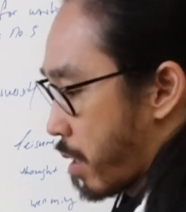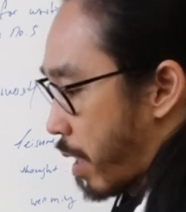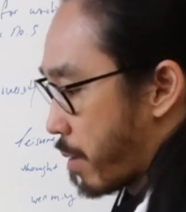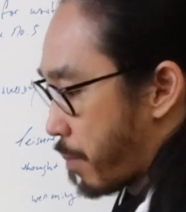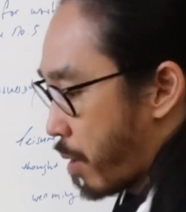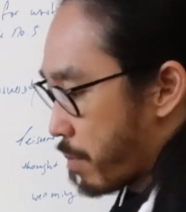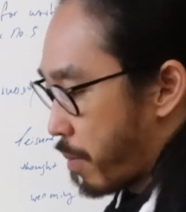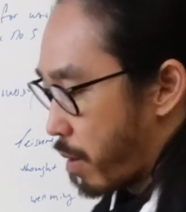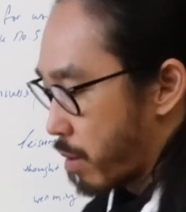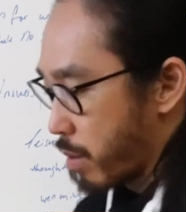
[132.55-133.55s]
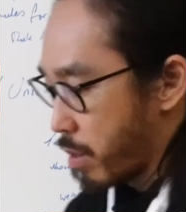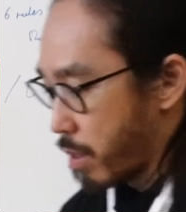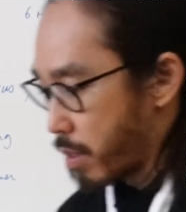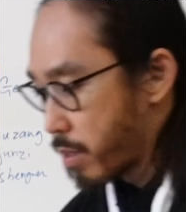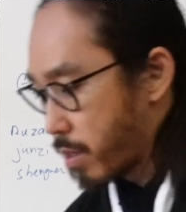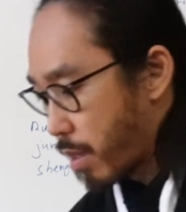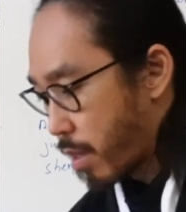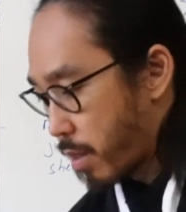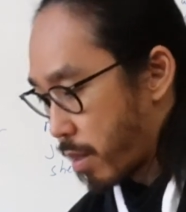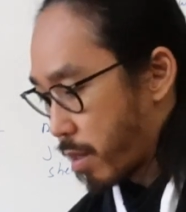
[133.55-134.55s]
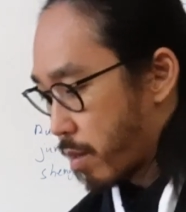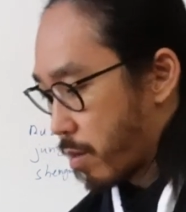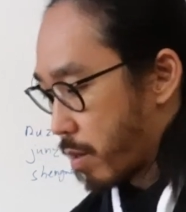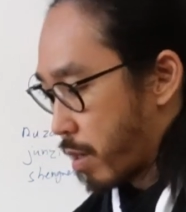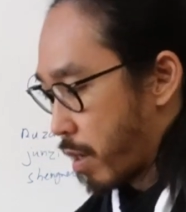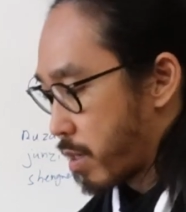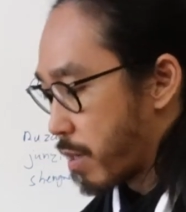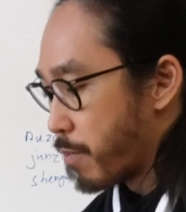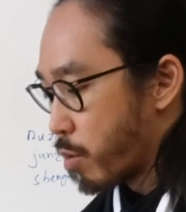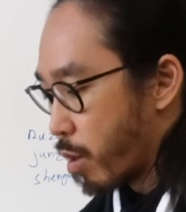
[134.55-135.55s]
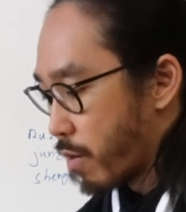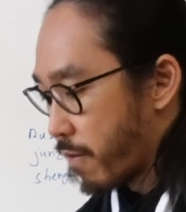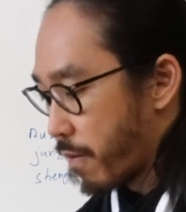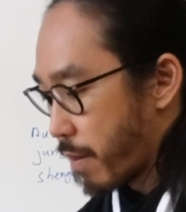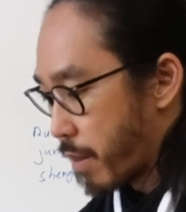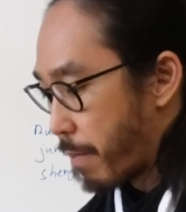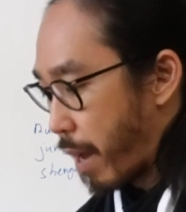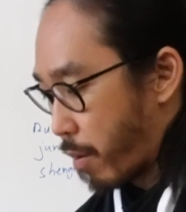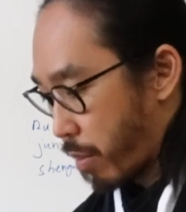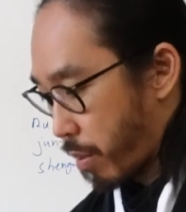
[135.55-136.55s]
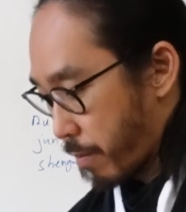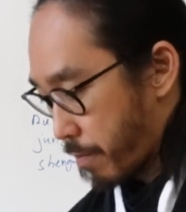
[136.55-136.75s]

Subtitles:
And the bottom part is a symbol of the mouth.